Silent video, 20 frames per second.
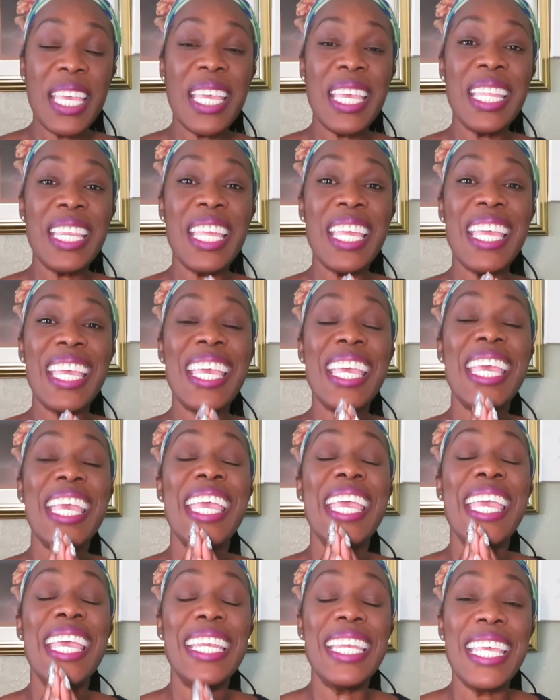It
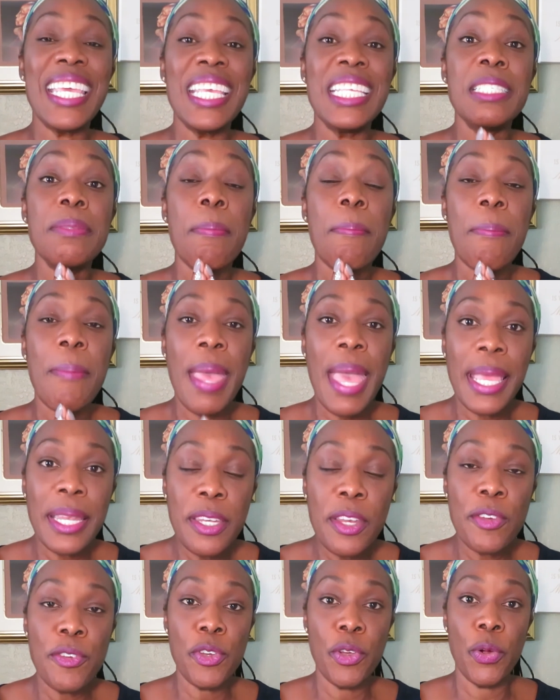is
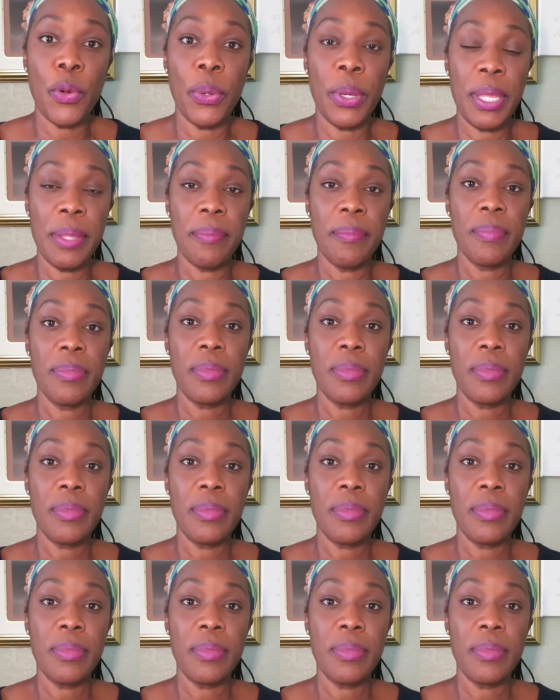mandatory.